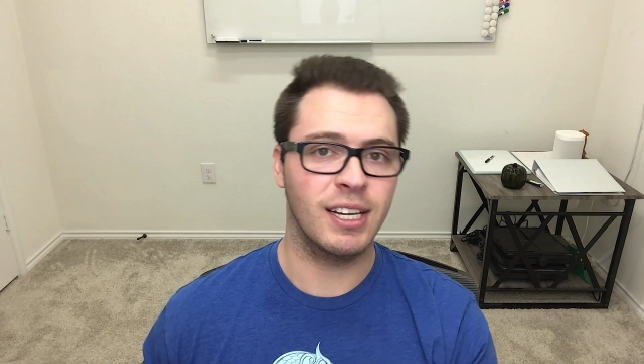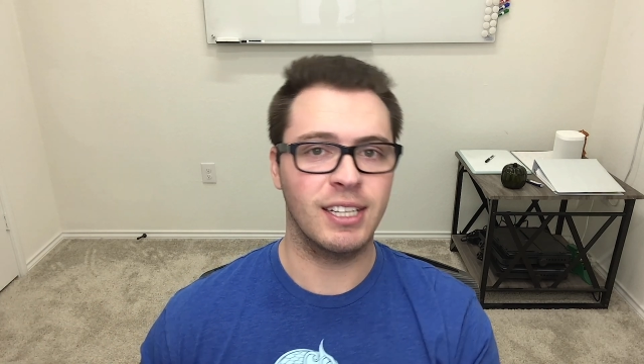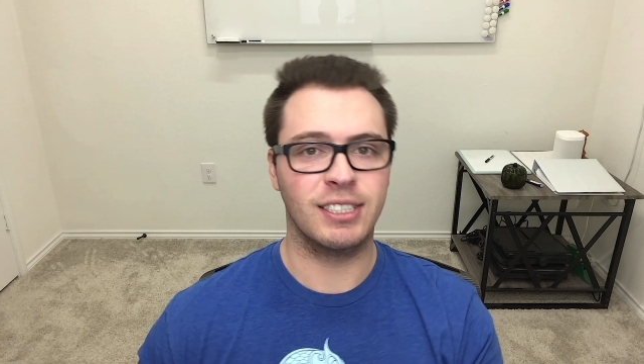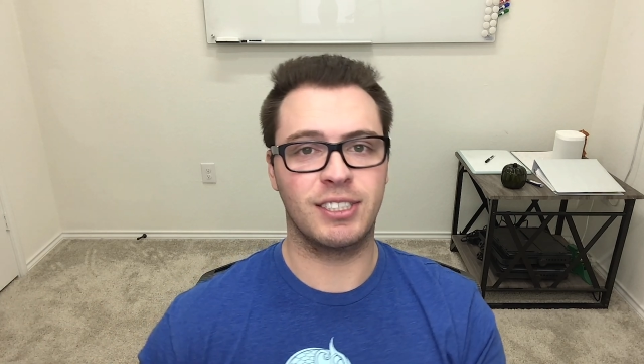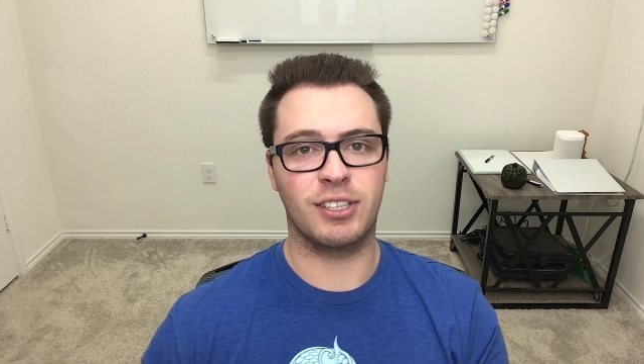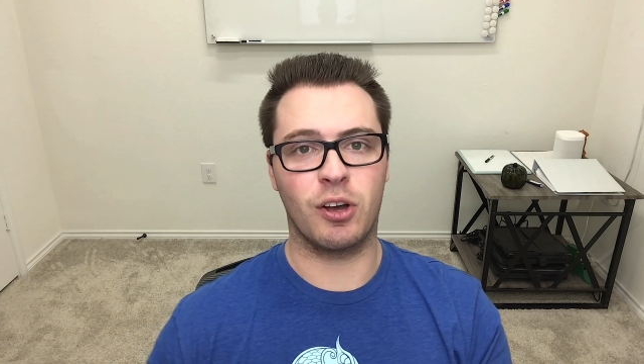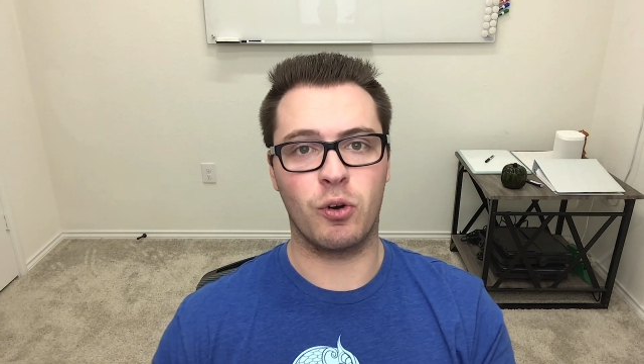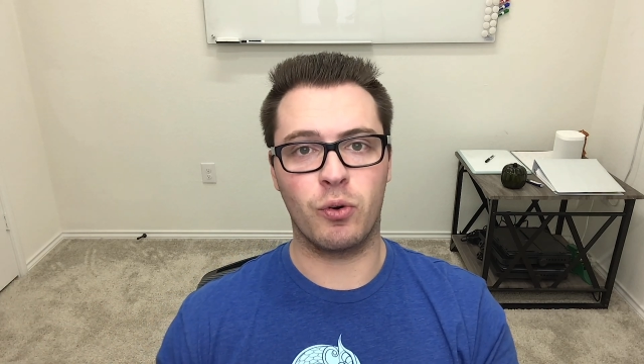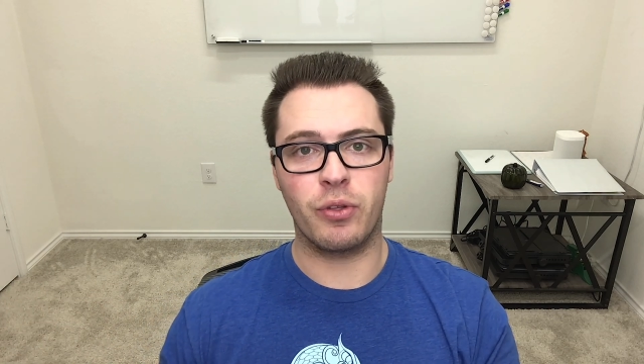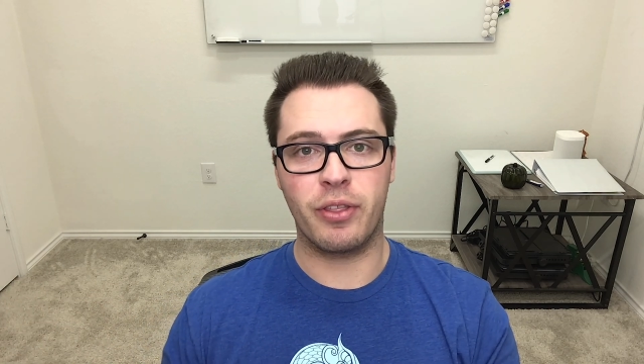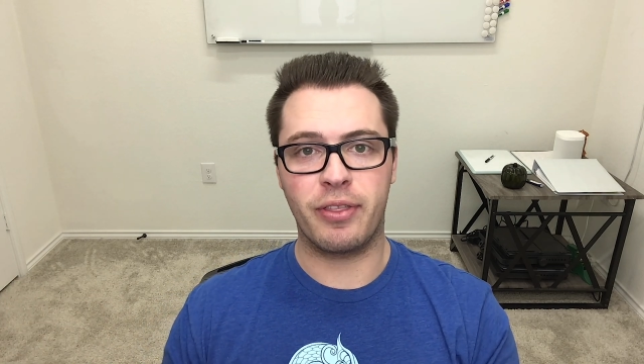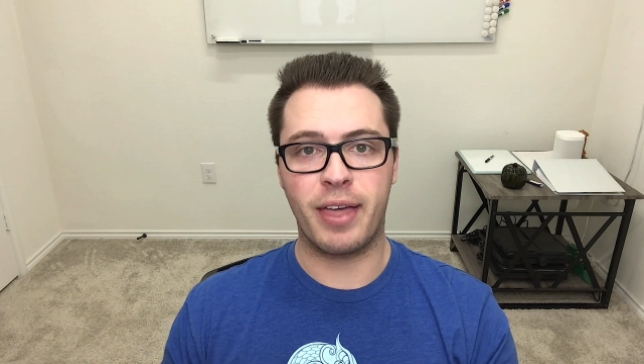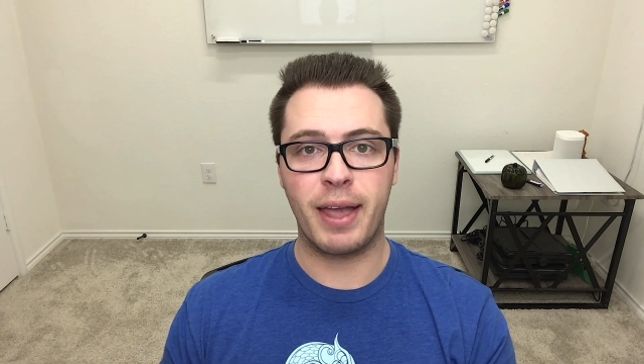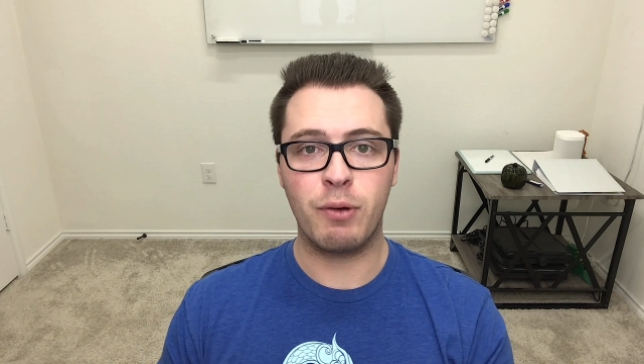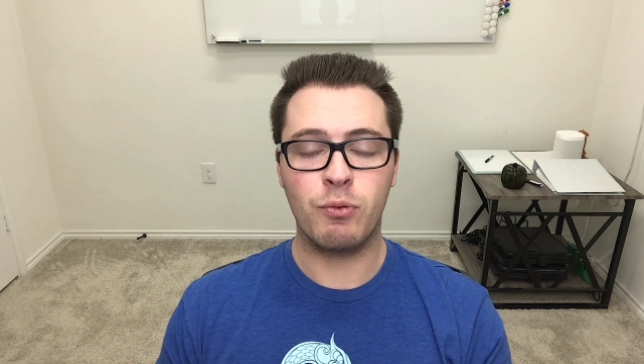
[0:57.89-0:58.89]
So
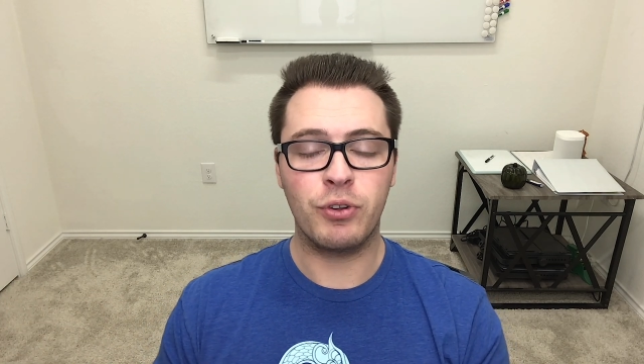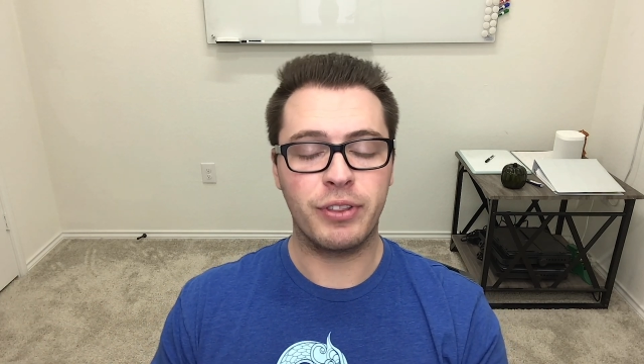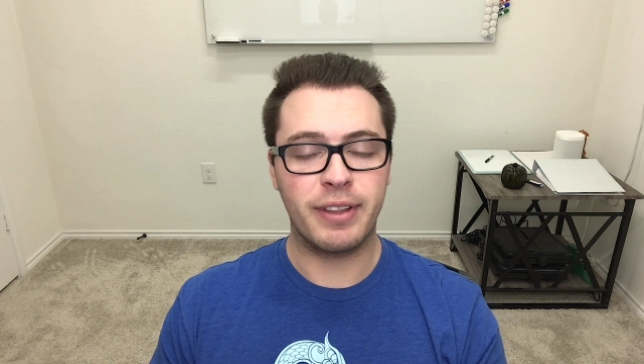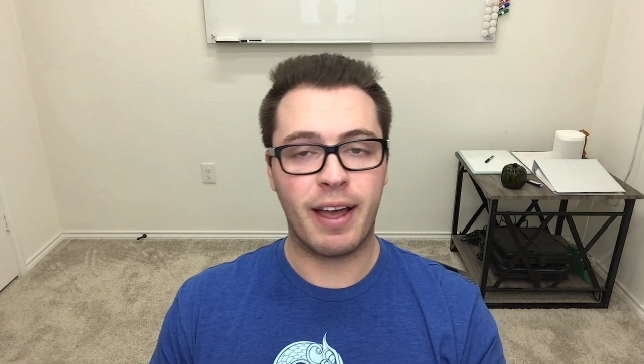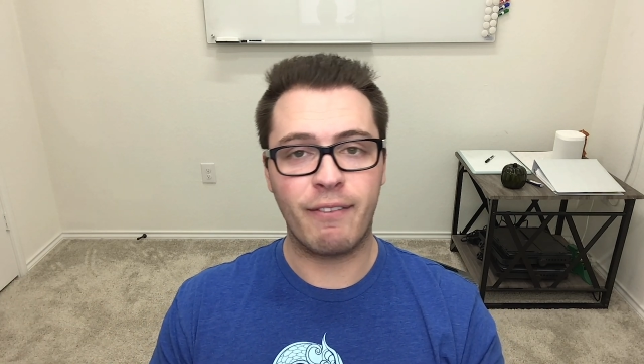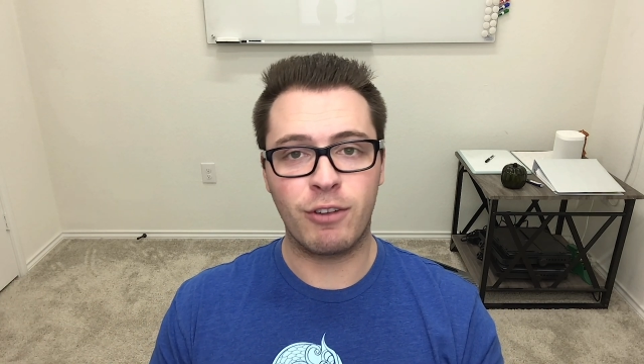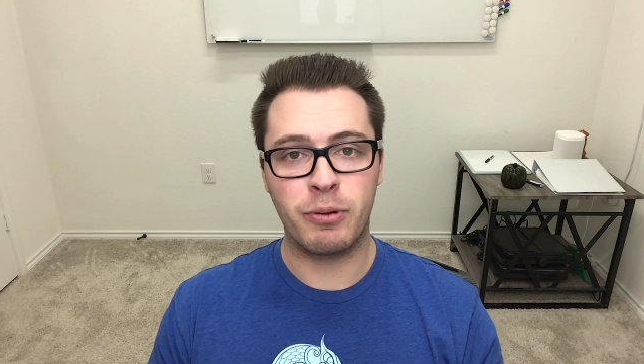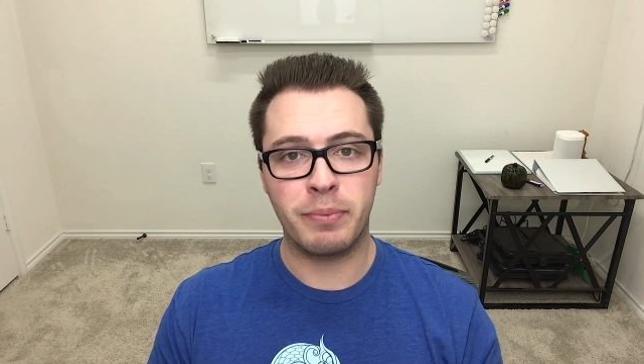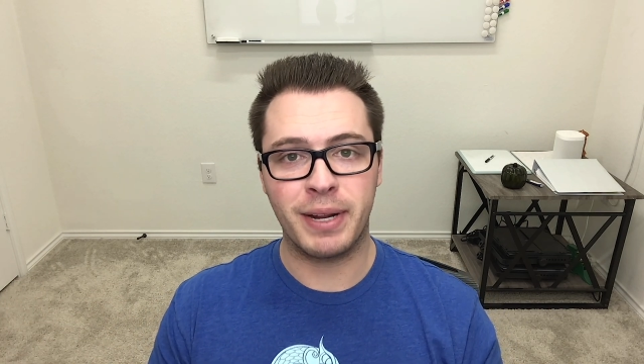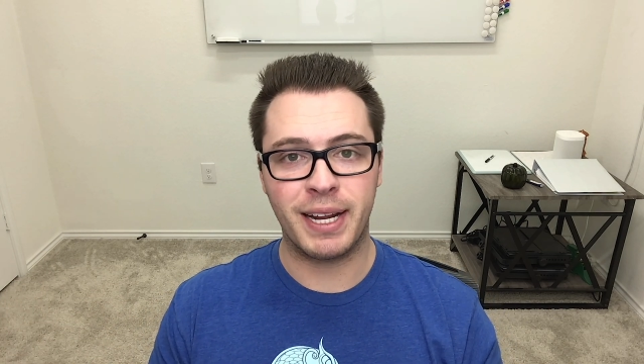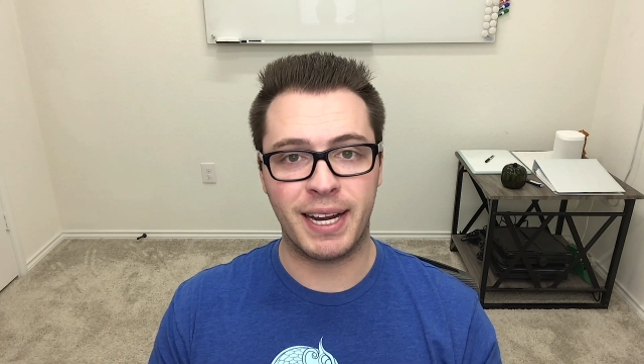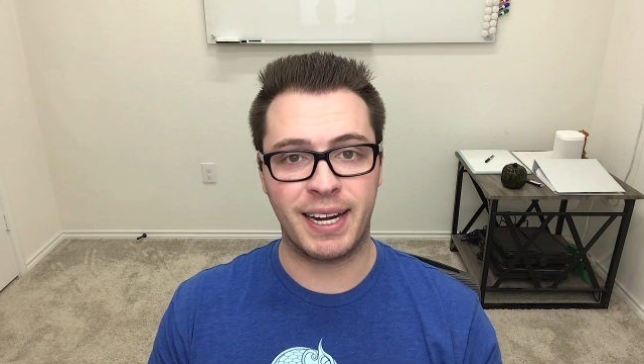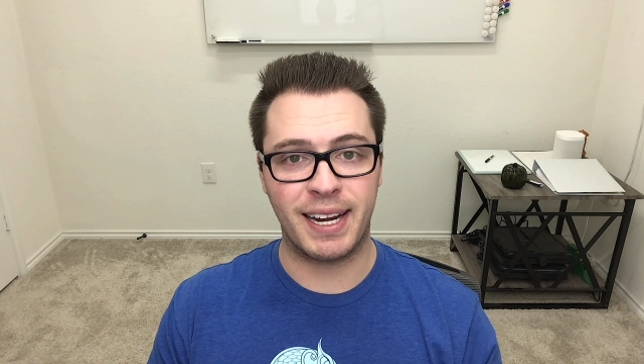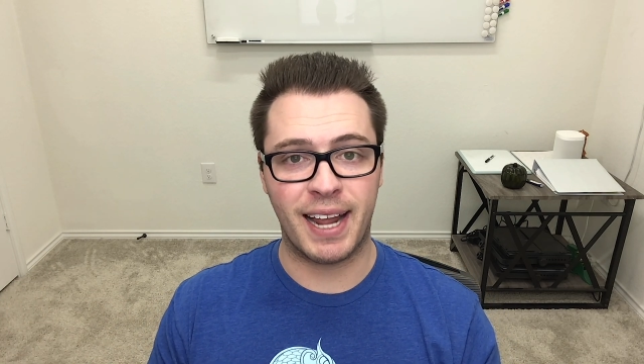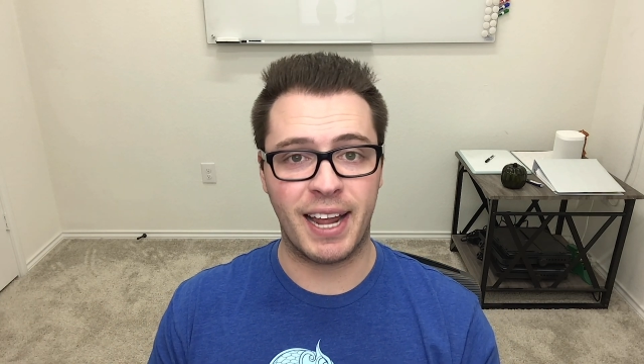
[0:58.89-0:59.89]
they will never be
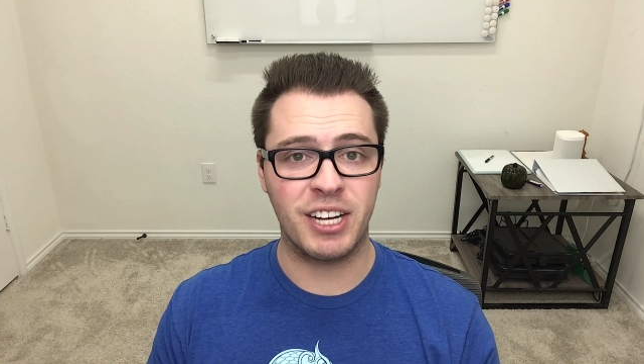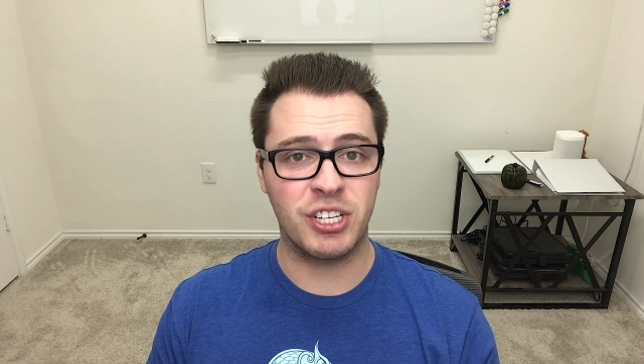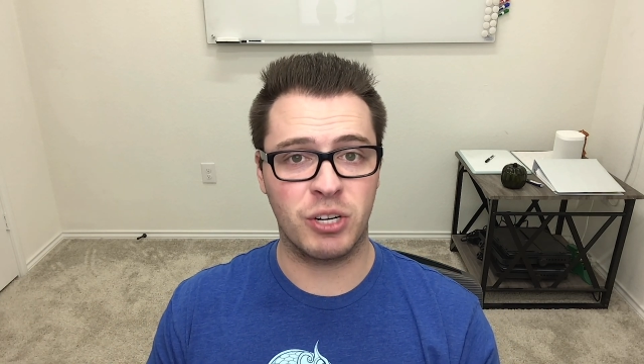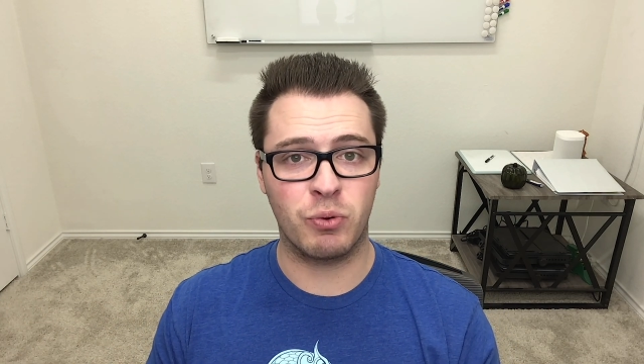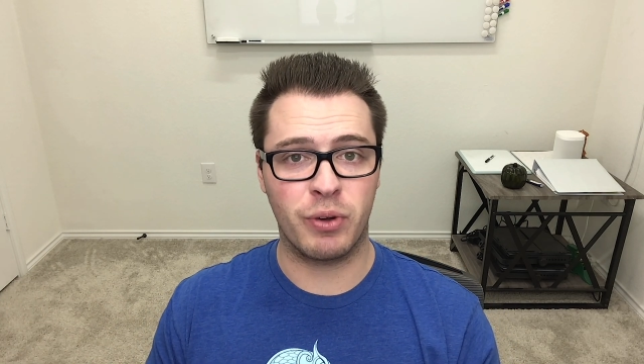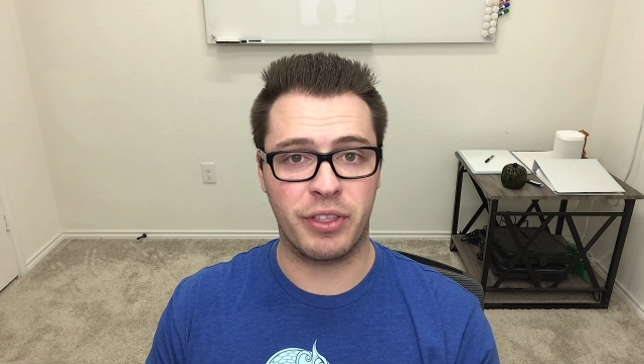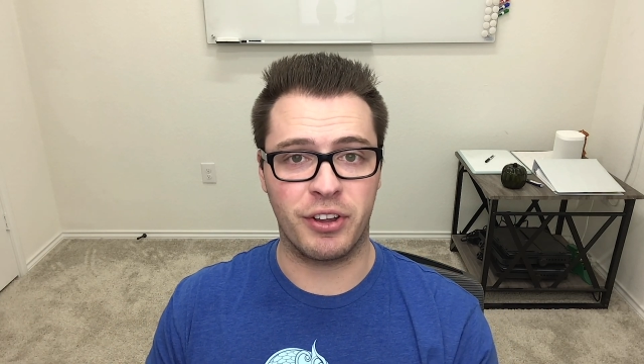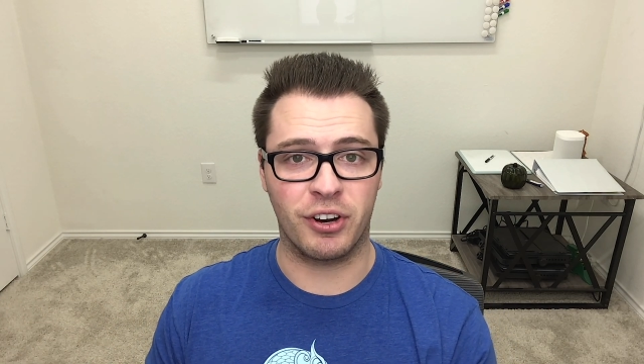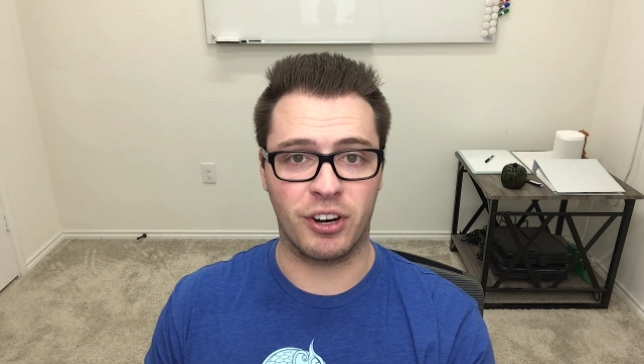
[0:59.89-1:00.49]
engaging with your